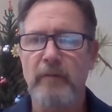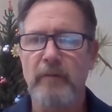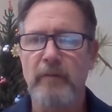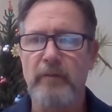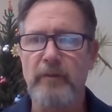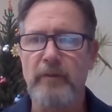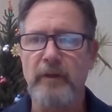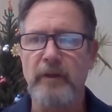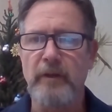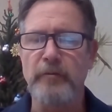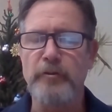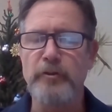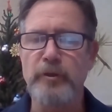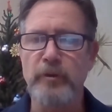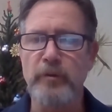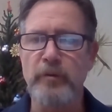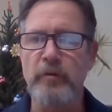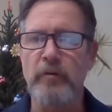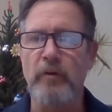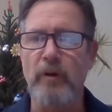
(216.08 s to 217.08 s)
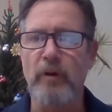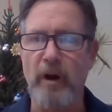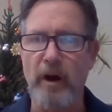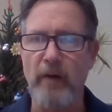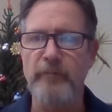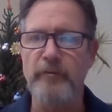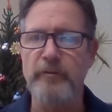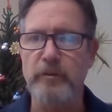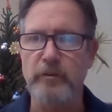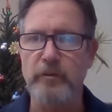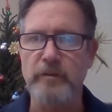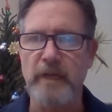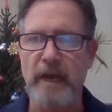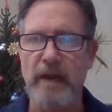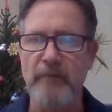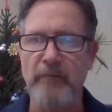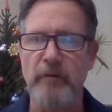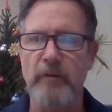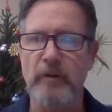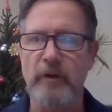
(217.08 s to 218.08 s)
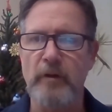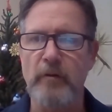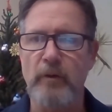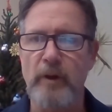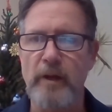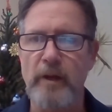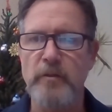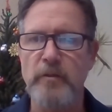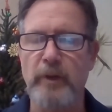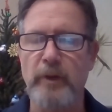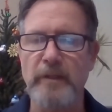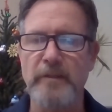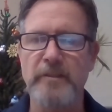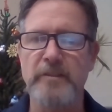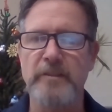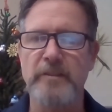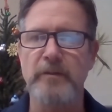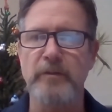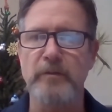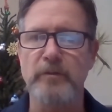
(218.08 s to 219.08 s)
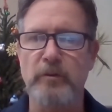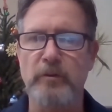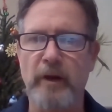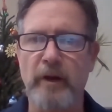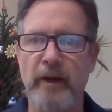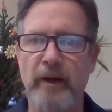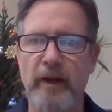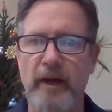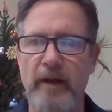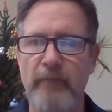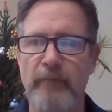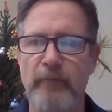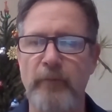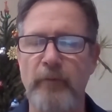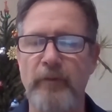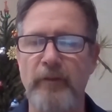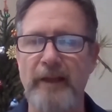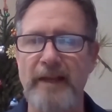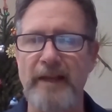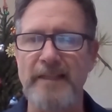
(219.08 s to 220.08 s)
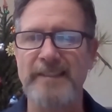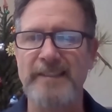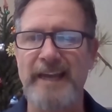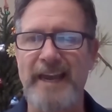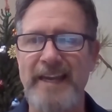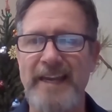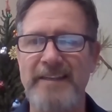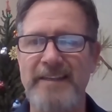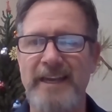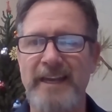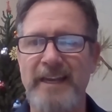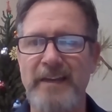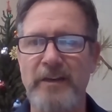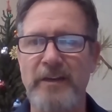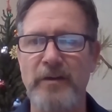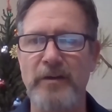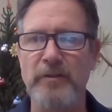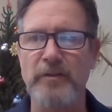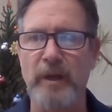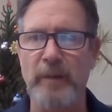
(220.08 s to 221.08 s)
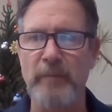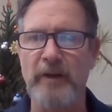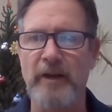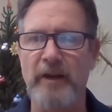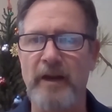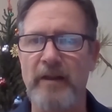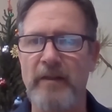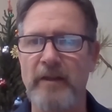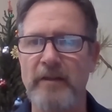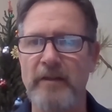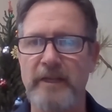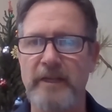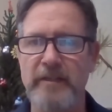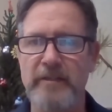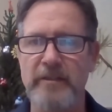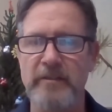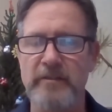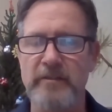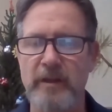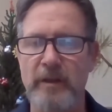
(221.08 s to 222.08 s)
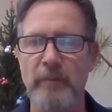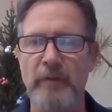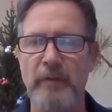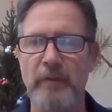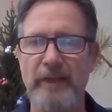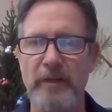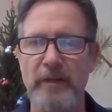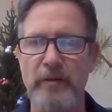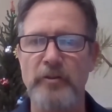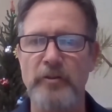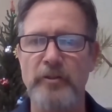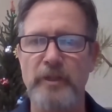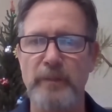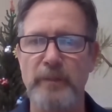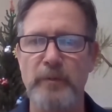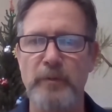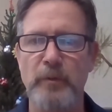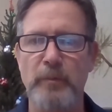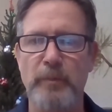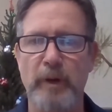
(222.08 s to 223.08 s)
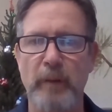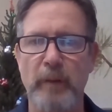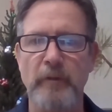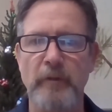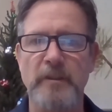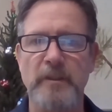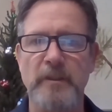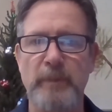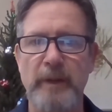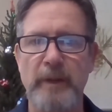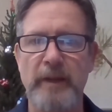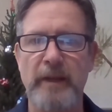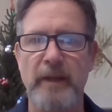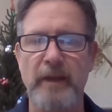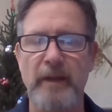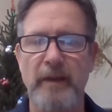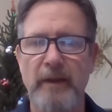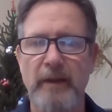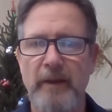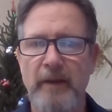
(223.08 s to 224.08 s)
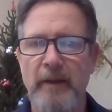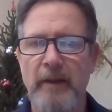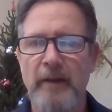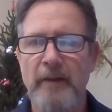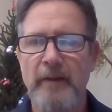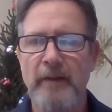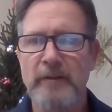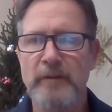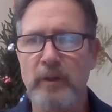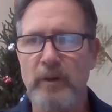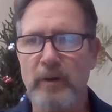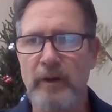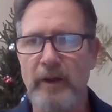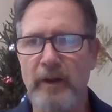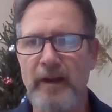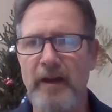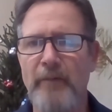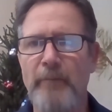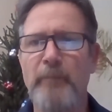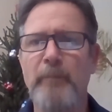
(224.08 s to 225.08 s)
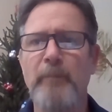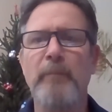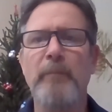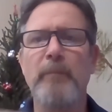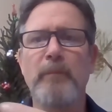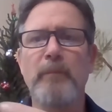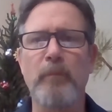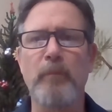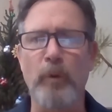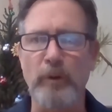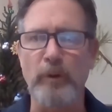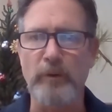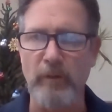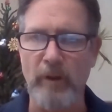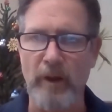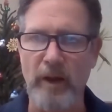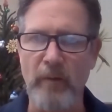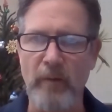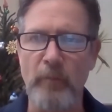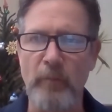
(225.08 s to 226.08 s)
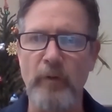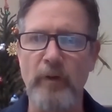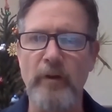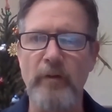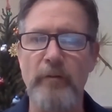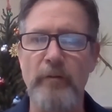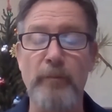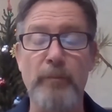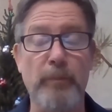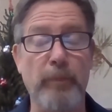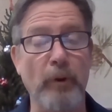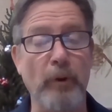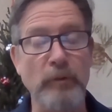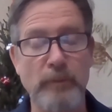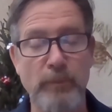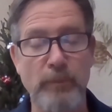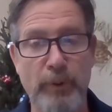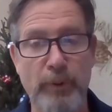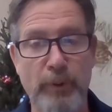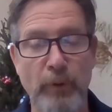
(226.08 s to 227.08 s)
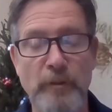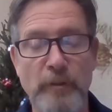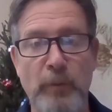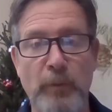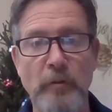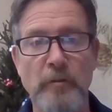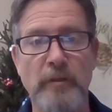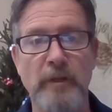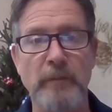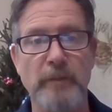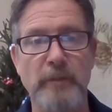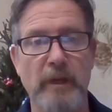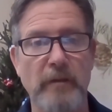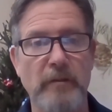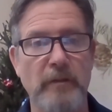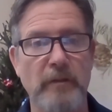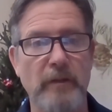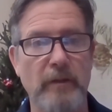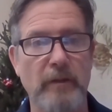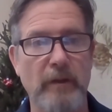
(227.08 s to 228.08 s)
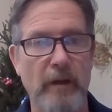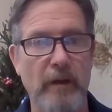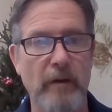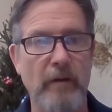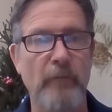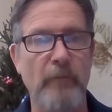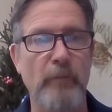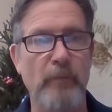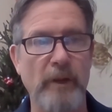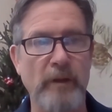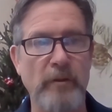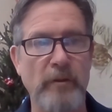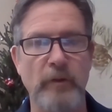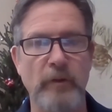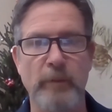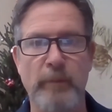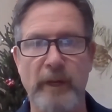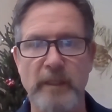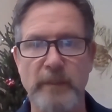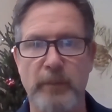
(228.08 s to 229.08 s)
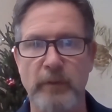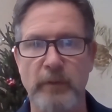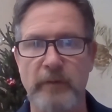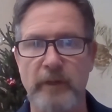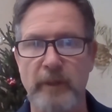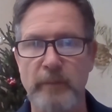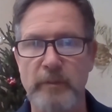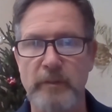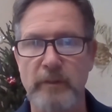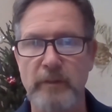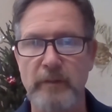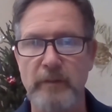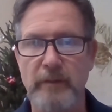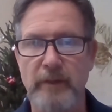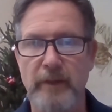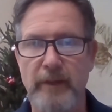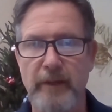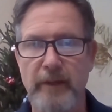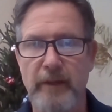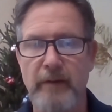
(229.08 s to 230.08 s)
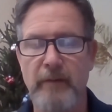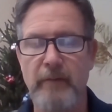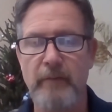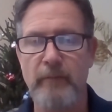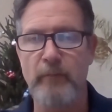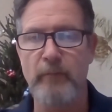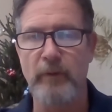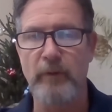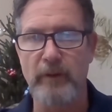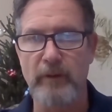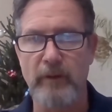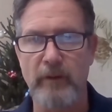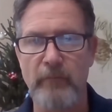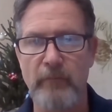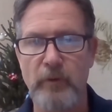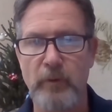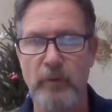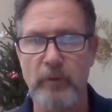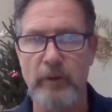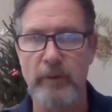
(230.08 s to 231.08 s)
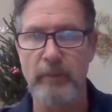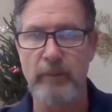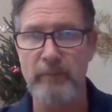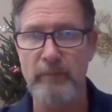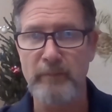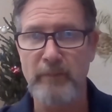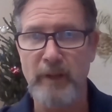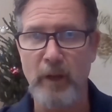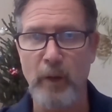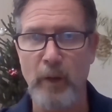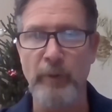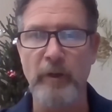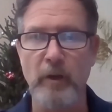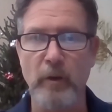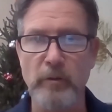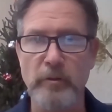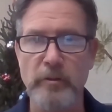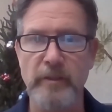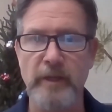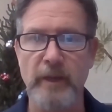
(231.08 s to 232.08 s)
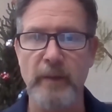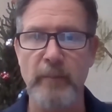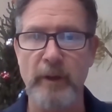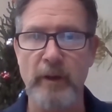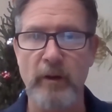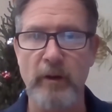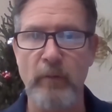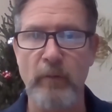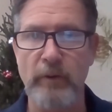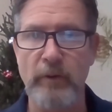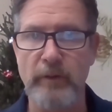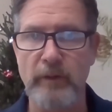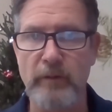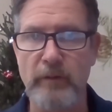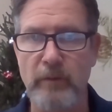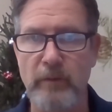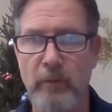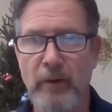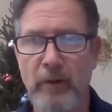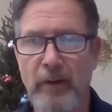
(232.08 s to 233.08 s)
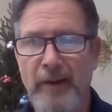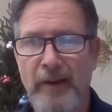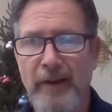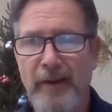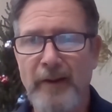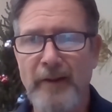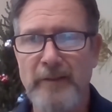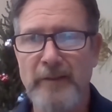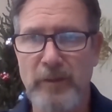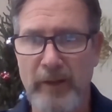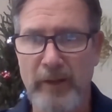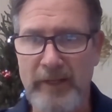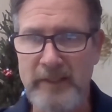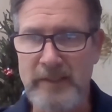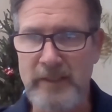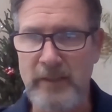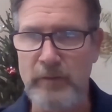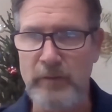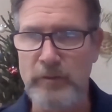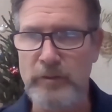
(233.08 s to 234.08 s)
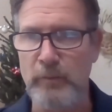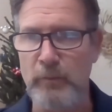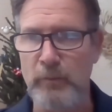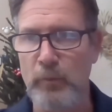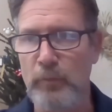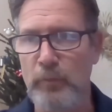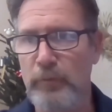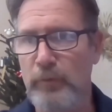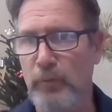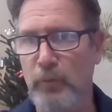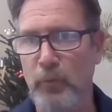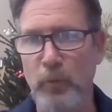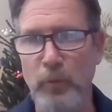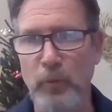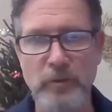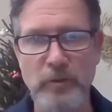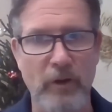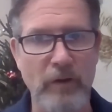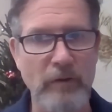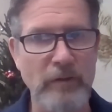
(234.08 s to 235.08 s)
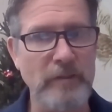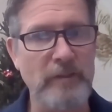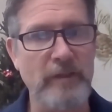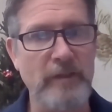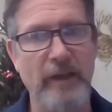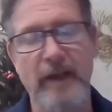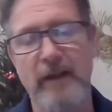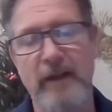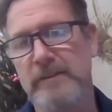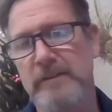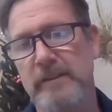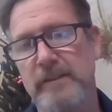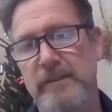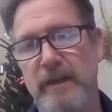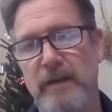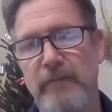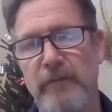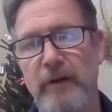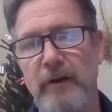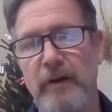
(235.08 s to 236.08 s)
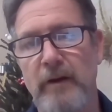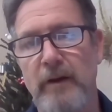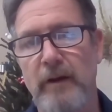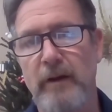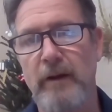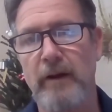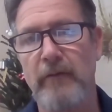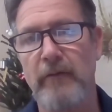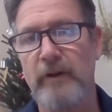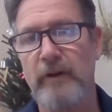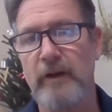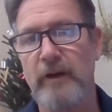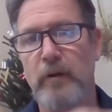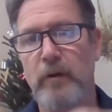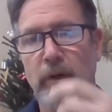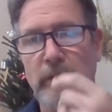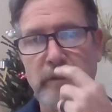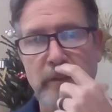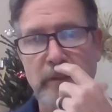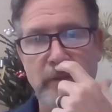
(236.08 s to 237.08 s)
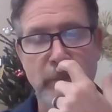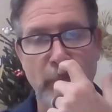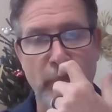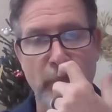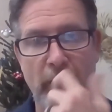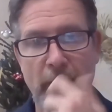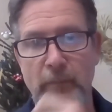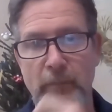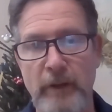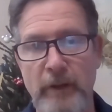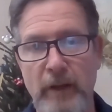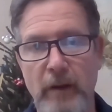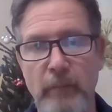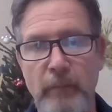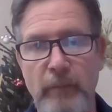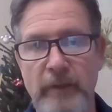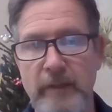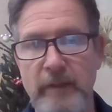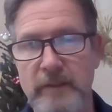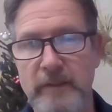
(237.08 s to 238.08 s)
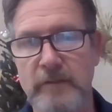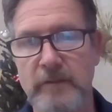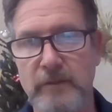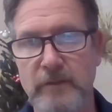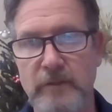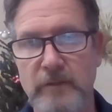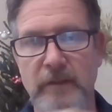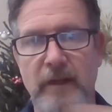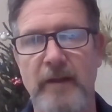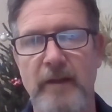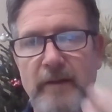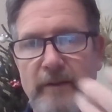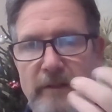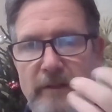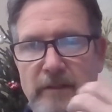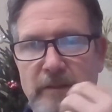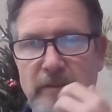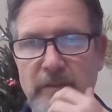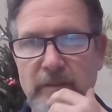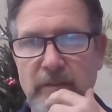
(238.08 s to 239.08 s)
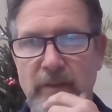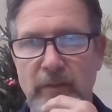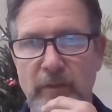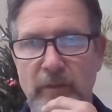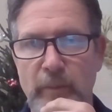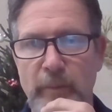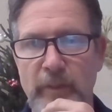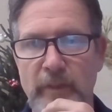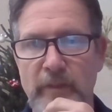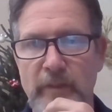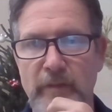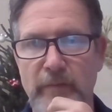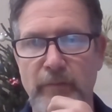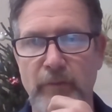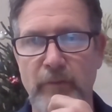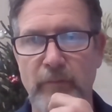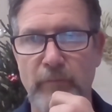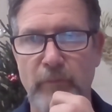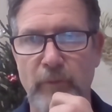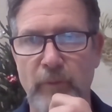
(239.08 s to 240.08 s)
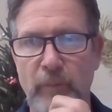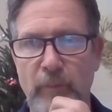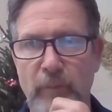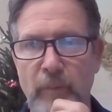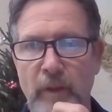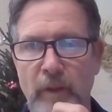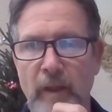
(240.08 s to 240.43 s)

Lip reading: the junior officers after they graduate SEAL training for the last 18 years. I'm the guy that teaches them leadership through public speaking. So, and I've worked a lot with pro sports teams, actually, a lot of Major League Baseball teams, and really love doing it, helping coaches get better at what they do. So like I said, the rules are just, how's this? Have fun. If you got questions, write them down, because this is a little bit different from